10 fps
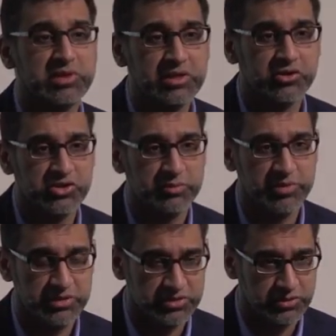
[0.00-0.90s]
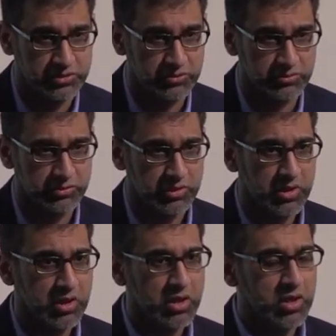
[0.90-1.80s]
Leadership Institute,
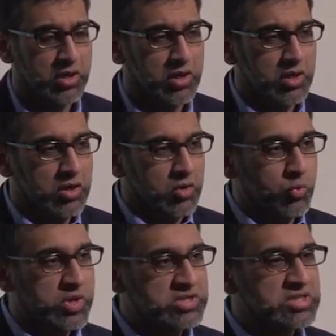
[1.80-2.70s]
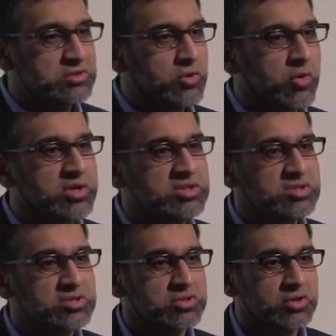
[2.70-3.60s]
which is going
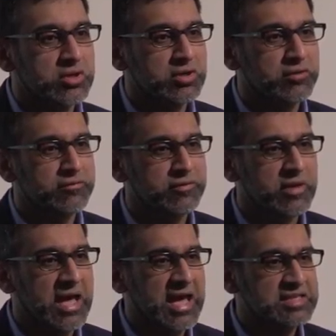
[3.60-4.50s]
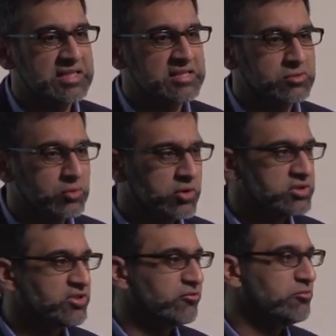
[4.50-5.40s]
to serve as a
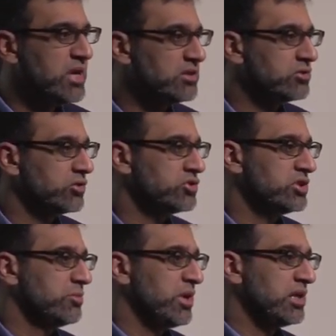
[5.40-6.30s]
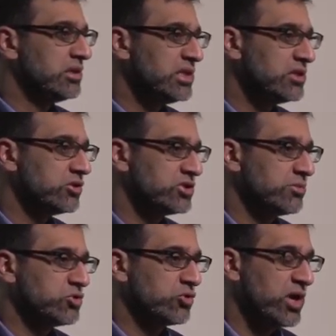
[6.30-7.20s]
source of mentorship and
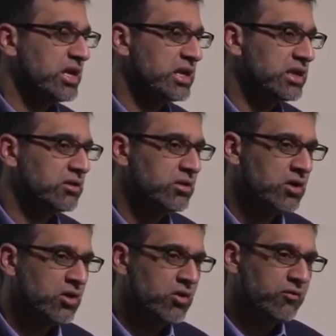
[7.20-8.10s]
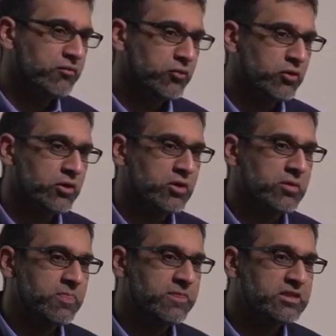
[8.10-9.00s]
leadership training
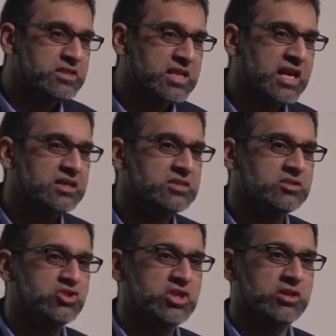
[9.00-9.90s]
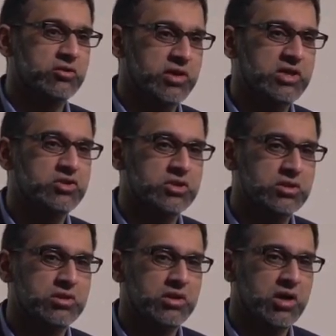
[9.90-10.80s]
for the next
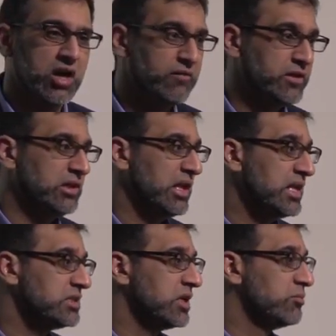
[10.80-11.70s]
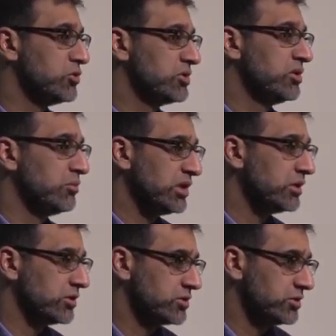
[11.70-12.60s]
generation of Atlanta Muslim
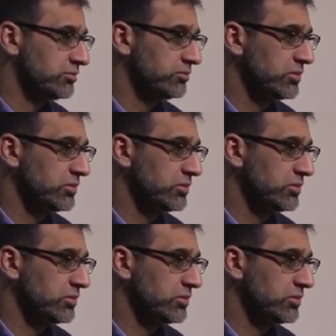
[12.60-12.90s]
leaders,